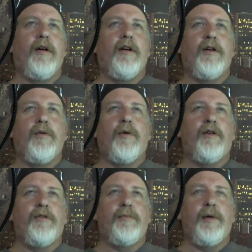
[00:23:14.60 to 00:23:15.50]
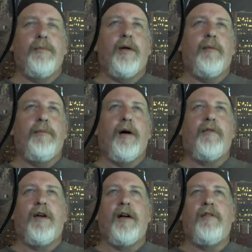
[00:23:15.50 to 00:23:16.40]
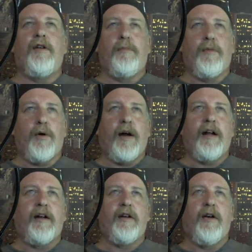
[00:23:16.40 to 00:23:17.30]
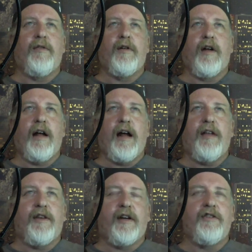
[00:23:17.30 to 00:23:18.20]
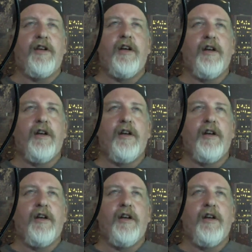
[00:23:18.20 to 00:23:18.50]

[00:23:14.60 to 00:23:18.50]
You're one of those people above. You have a little morality. You have a little ethics.